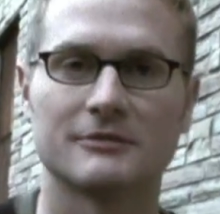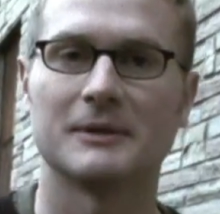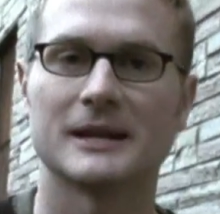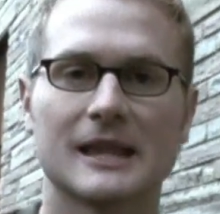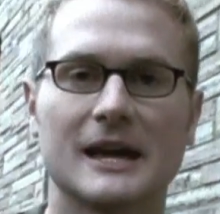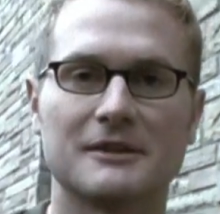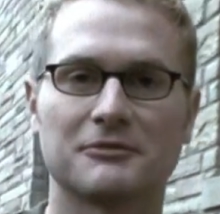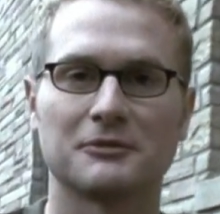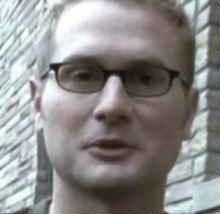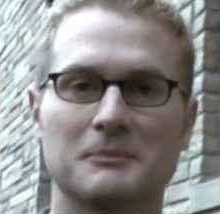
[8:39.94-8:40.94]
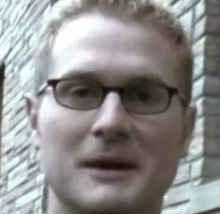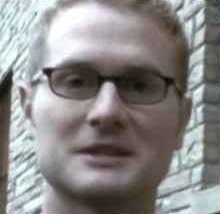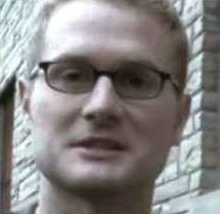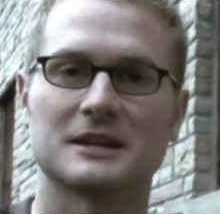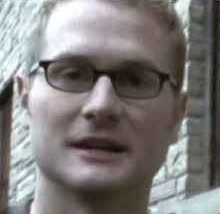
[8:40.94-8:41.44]
of my life with
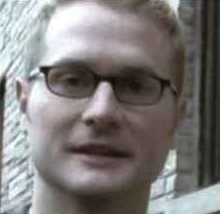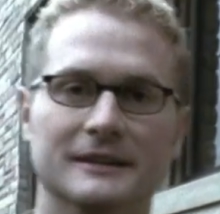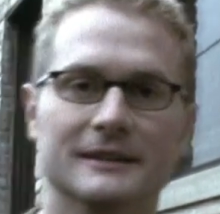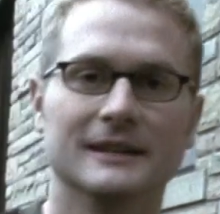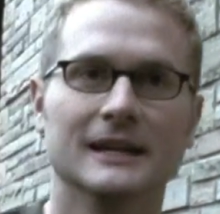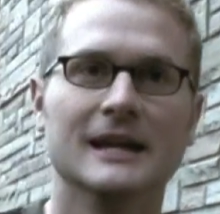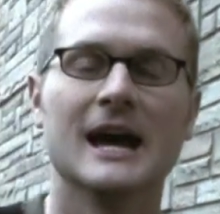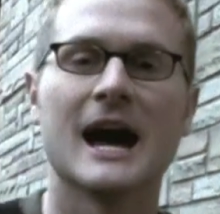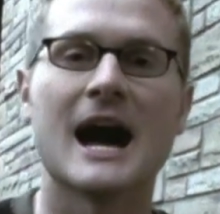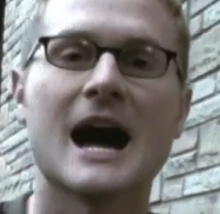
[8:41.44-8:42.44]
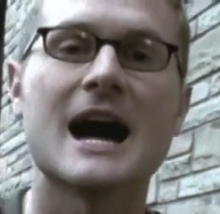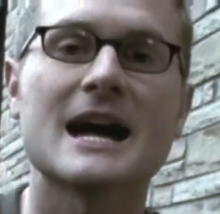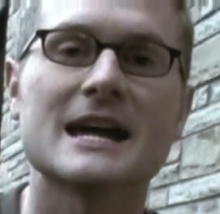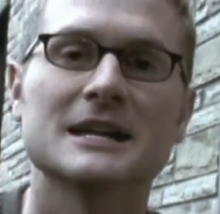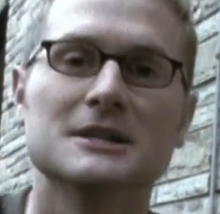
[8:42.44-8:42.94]
my son.
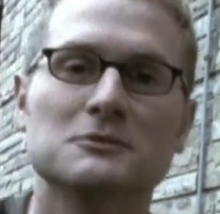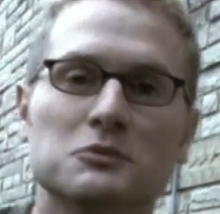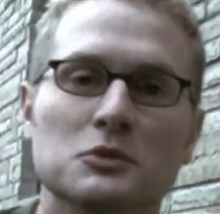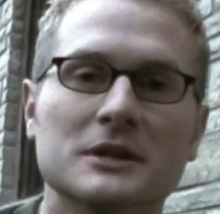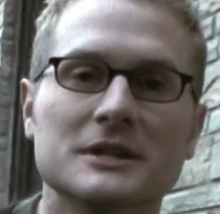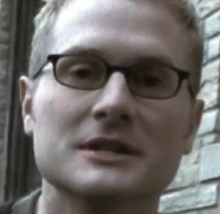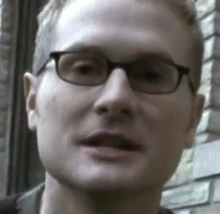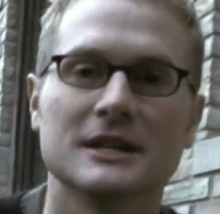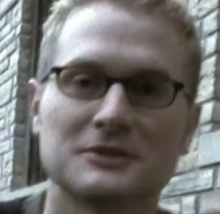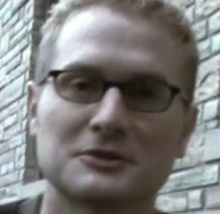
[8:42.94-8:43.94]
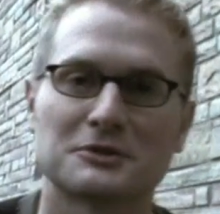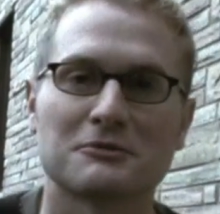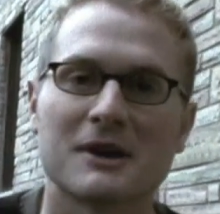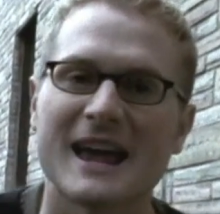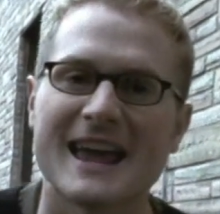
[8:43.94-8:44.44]
I wouldn't
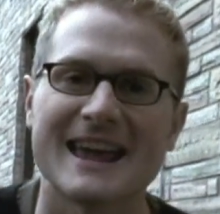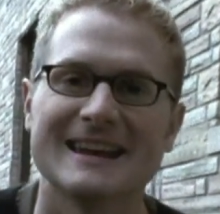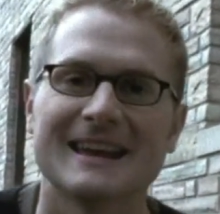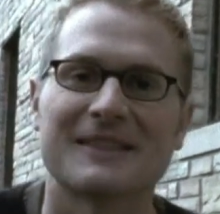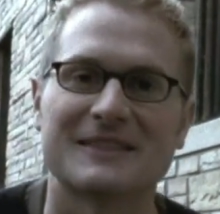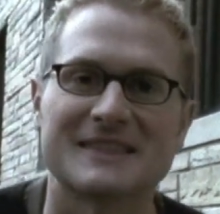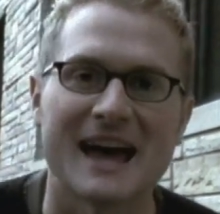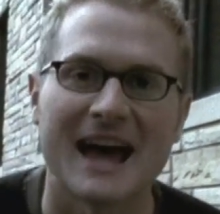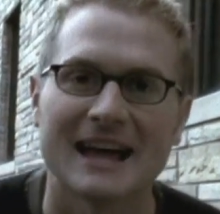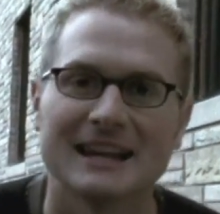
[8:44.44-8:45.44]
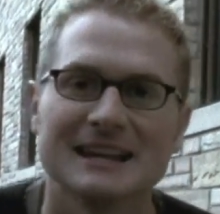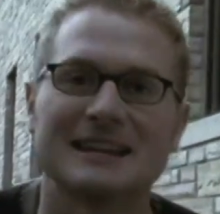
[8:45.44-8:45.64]
trade that